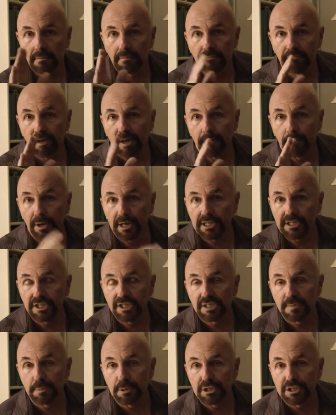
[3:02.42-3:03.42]

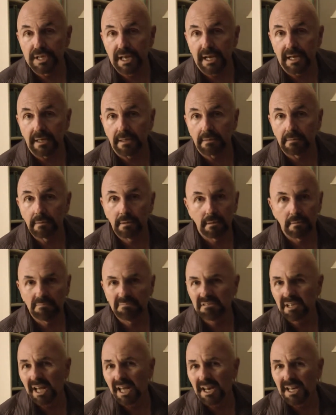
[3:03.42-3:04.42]
vibrations per second.
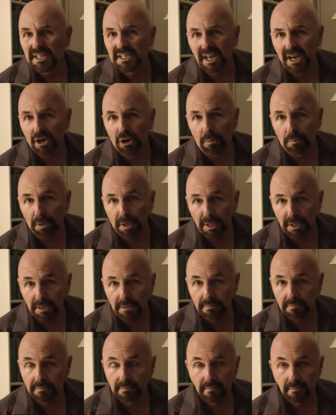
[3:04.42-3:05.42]
Not a
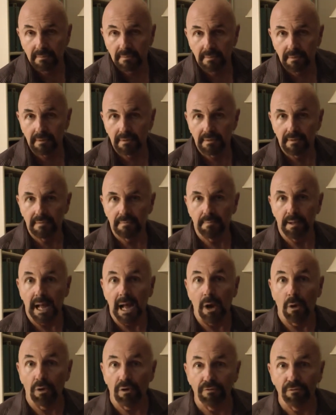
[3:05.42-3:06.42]
terribly
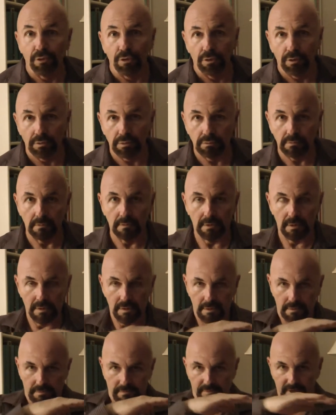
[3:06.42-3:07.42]
powerful
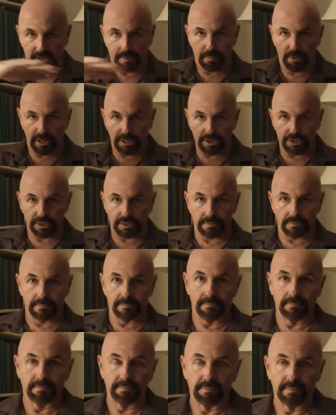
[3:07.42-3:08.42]
vibration.
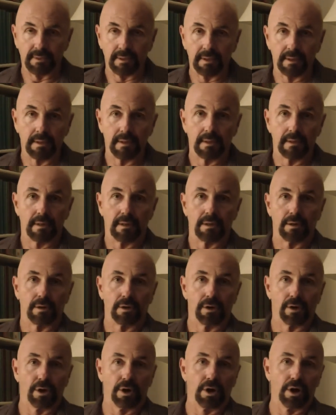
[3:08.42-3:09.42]

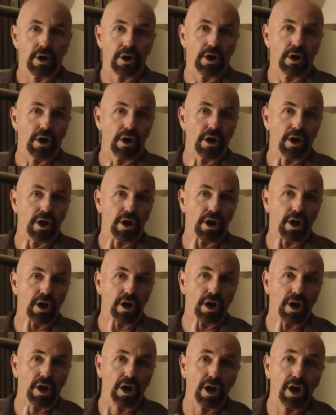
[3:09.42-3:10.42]

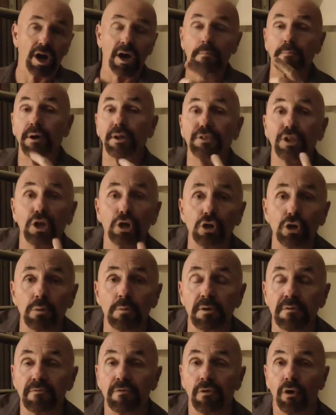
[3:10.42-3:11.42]
But the
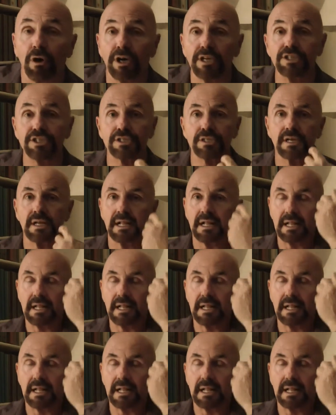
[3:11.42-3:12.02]
human voice